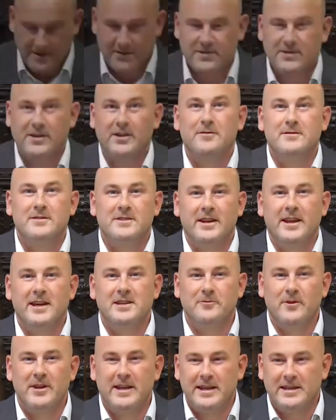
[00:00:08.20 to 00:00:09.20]
So
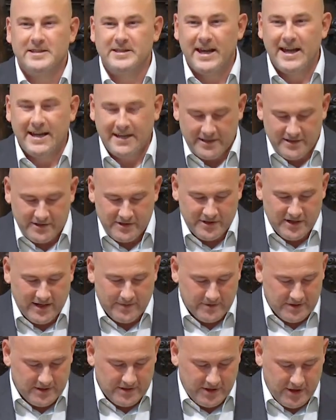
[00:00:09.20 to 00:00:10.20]
today's reading is Acts
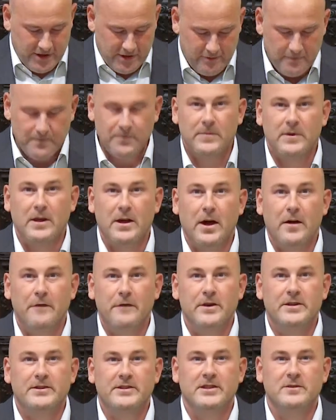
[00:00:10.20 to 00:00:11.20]
chapter 2,
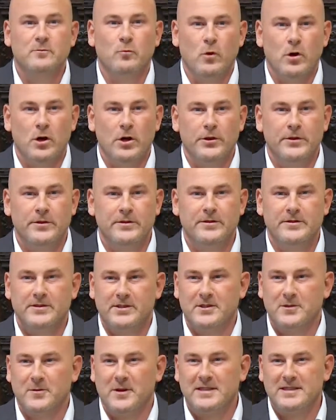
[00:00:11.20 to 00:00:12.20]
verses 1
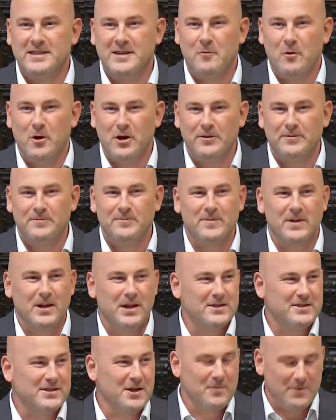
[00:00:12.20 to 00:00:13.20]
to 21.
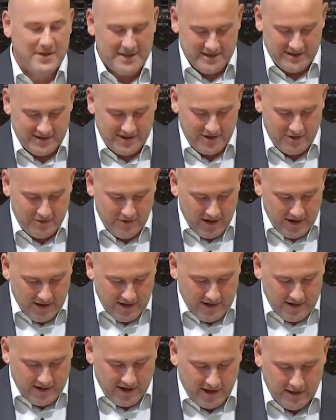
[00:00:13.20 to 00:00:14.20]
So please do
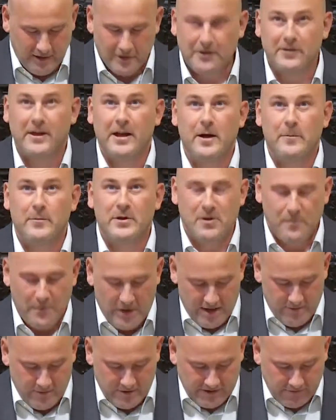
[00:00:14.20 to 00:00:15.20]
look that up in your
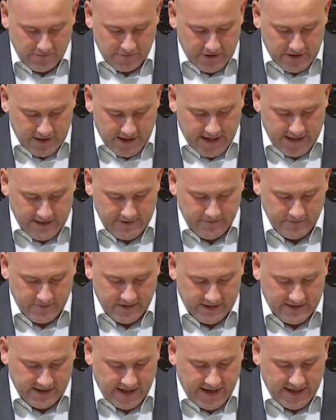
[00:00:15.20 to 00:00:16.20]
Bibles if you can.
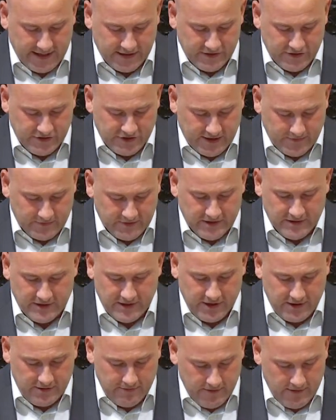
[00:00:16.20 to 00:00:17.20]
That's Acts chapter
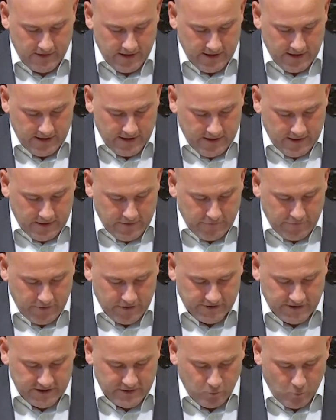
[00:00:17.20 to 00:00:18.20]
2,
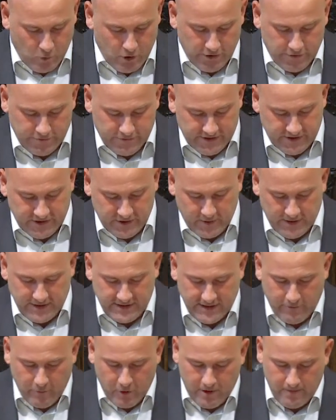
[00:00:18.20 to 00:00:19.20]
verses 1 to
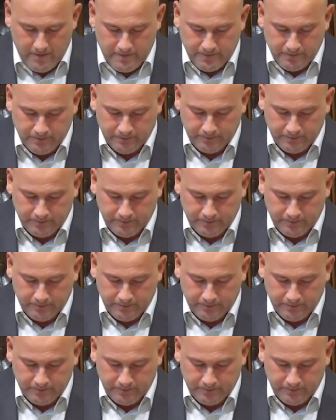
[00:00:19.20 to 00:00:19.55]
21.